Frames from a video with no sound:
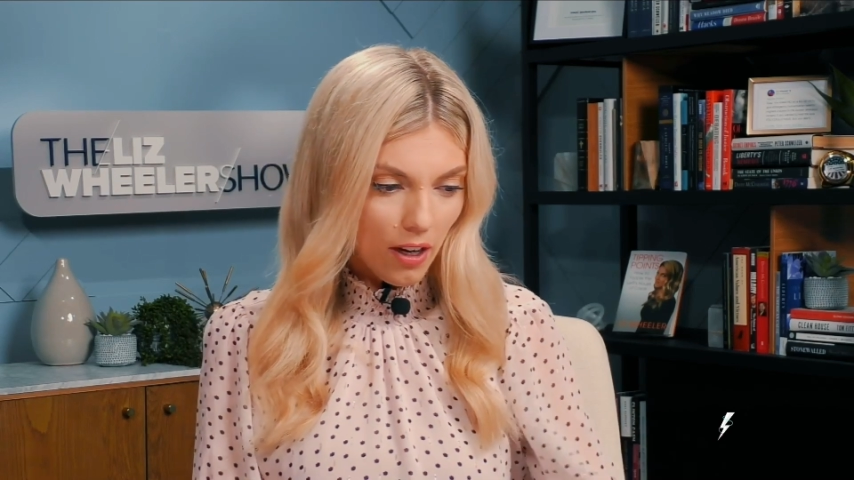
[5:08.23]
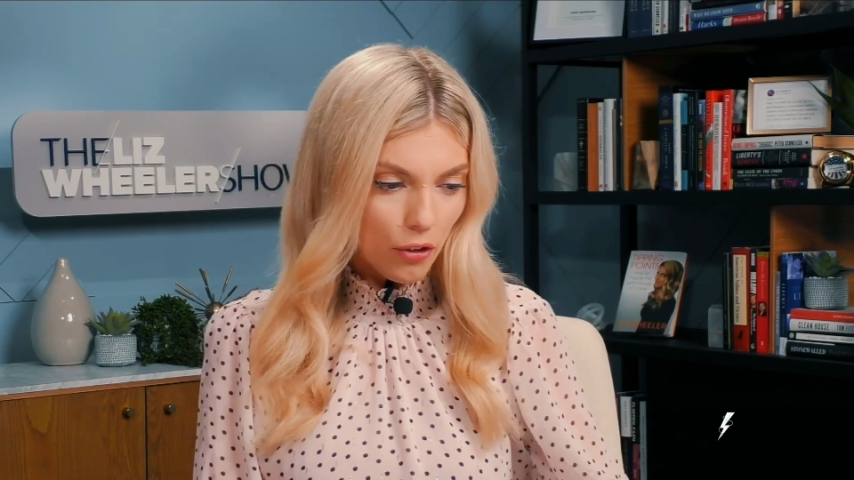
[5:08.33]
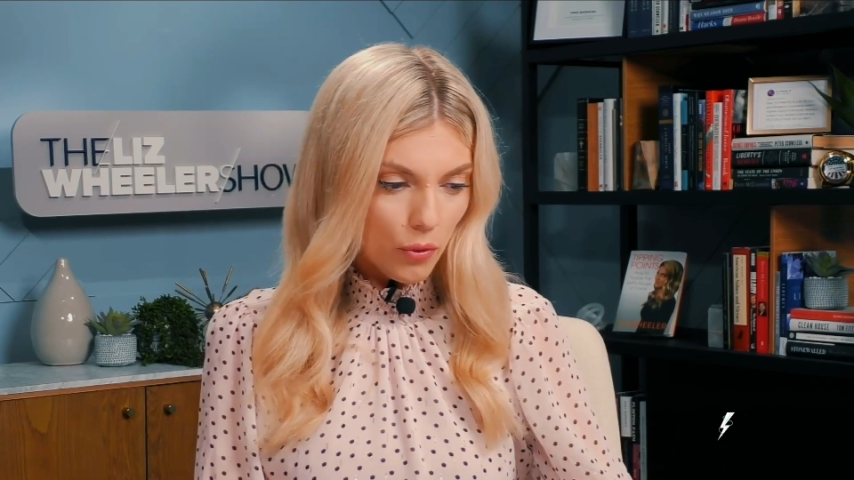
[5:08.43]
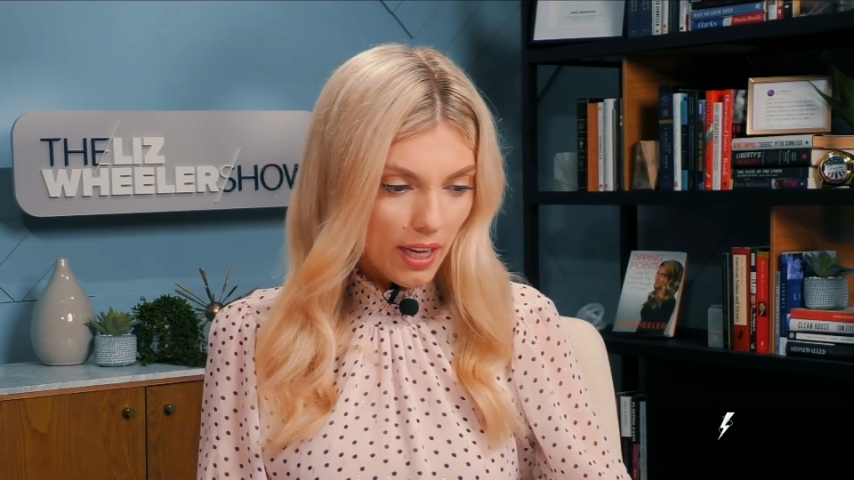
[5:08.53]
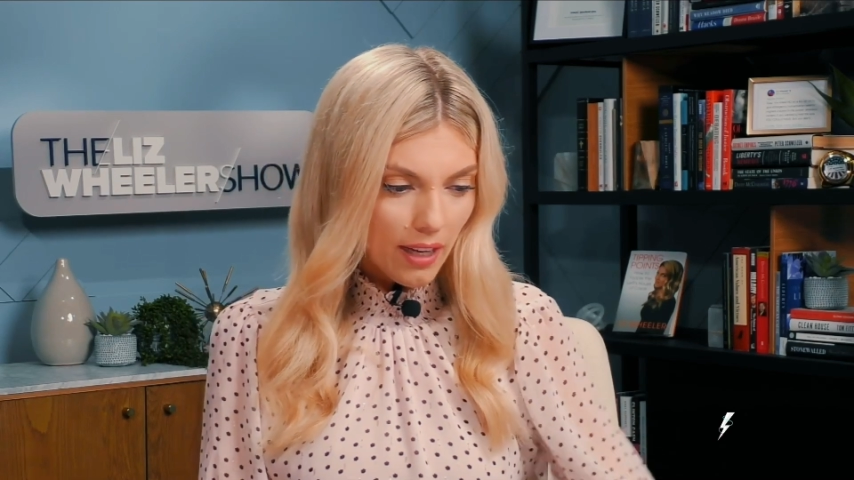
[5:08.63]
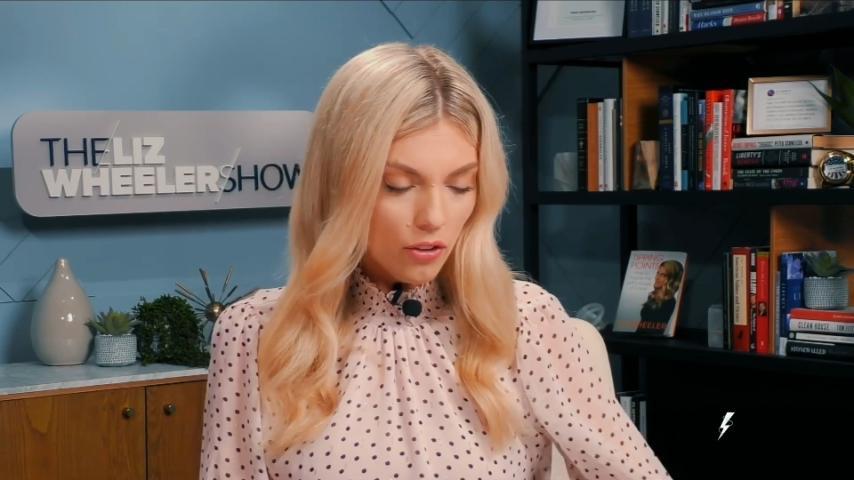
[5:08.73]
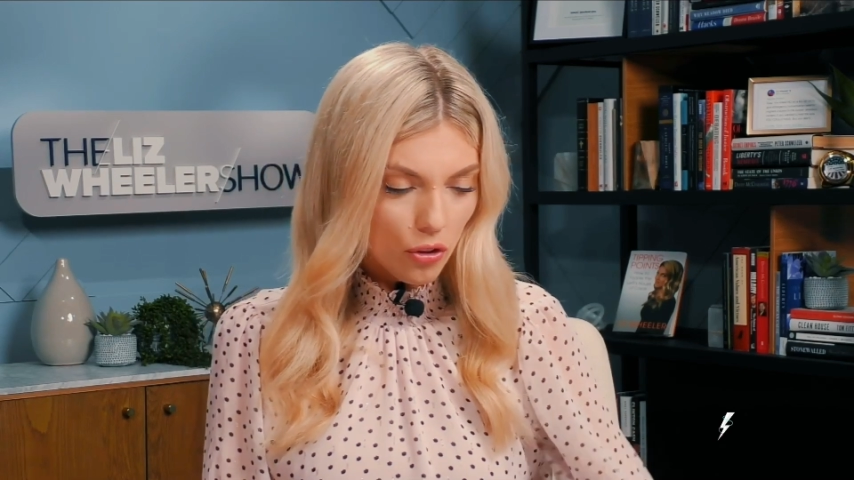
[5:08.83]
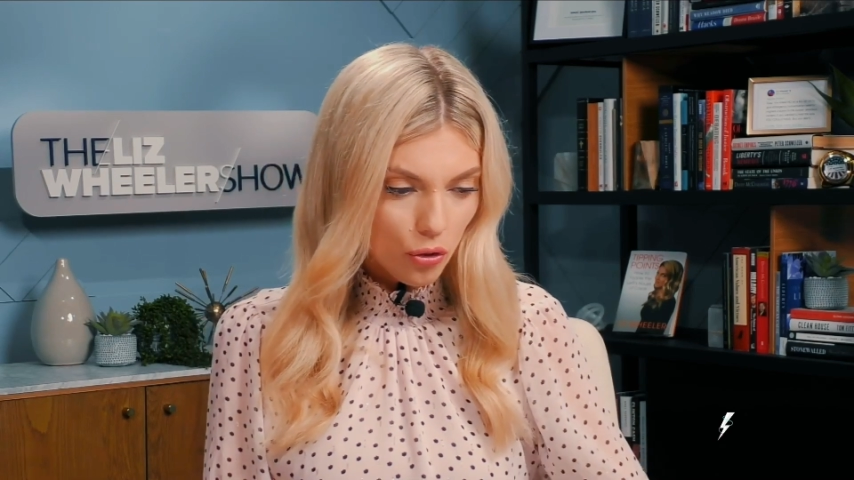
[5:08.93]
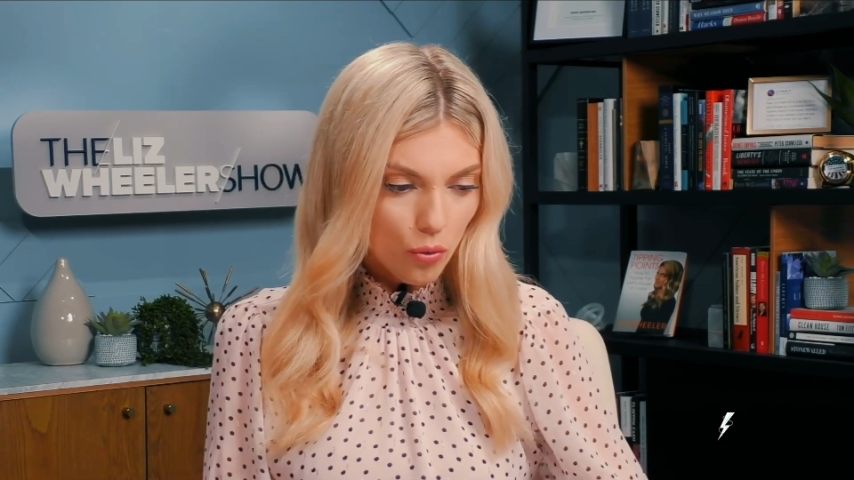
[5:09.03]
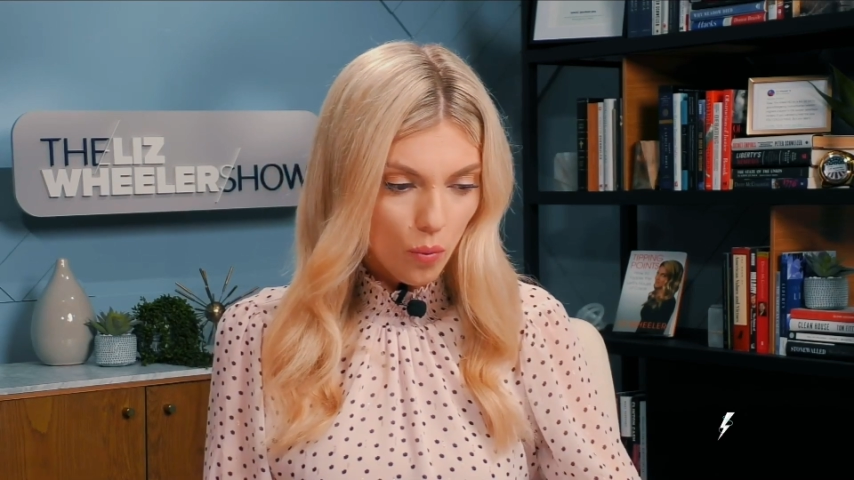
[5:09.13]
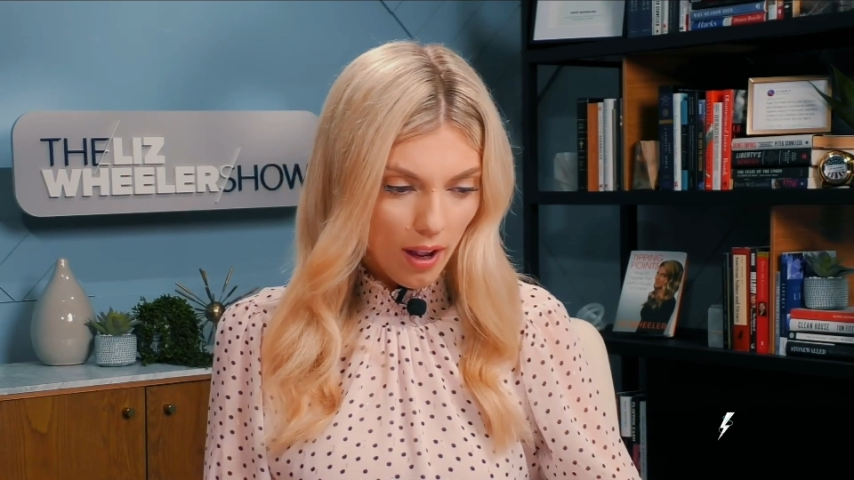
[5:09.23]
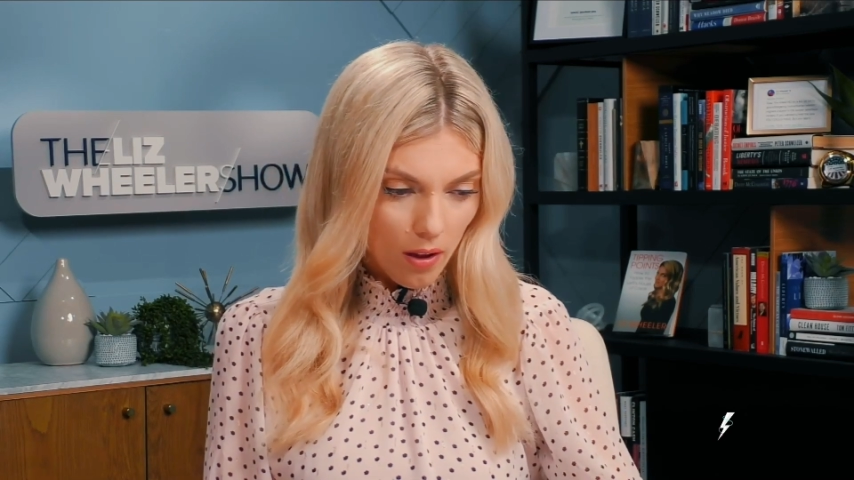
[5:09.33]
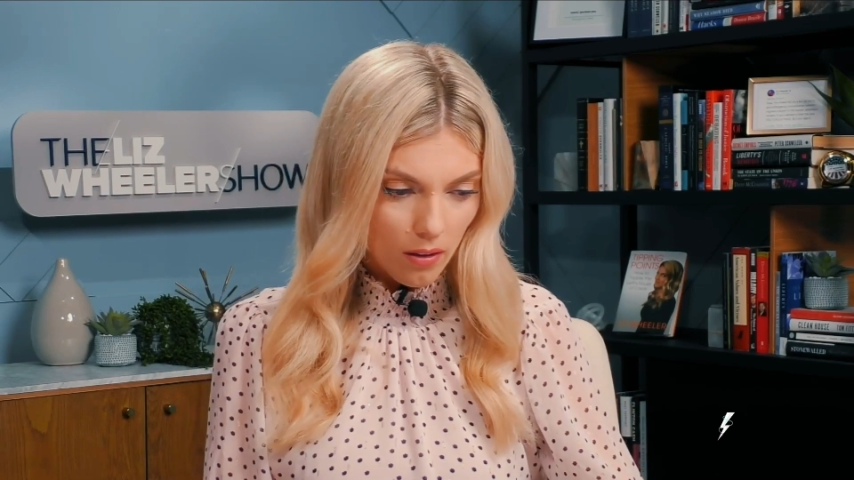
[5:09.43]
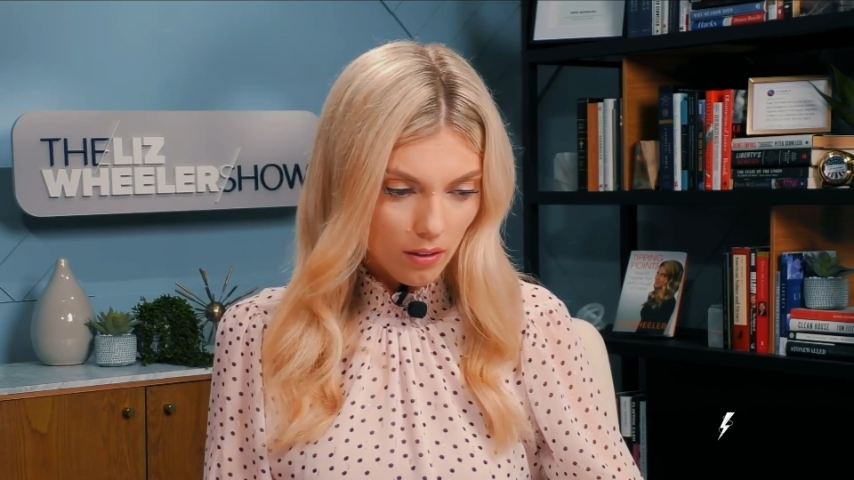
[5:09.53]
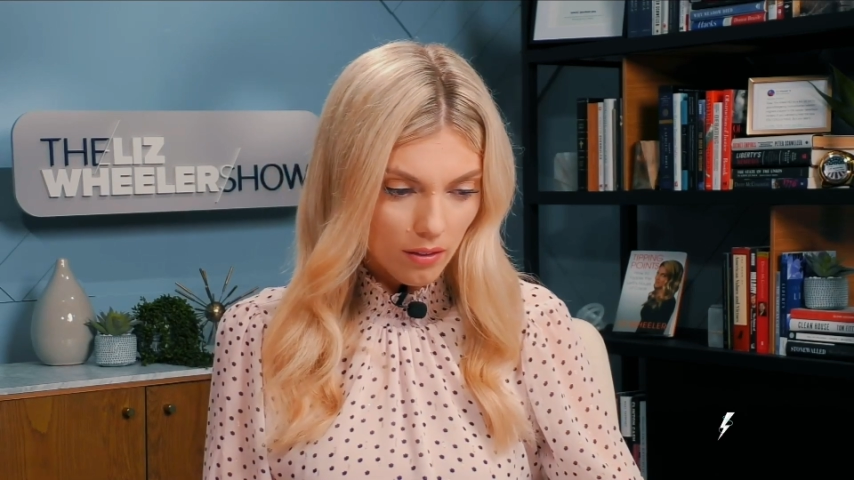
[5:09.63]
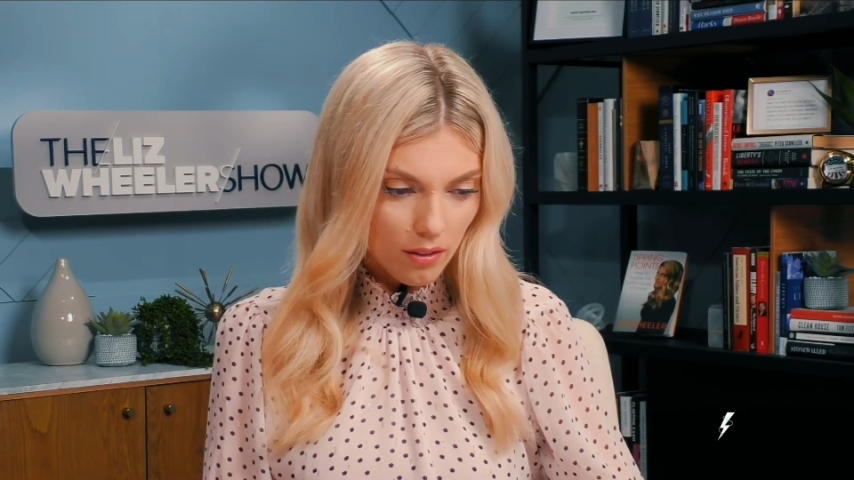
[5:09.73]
you can't do well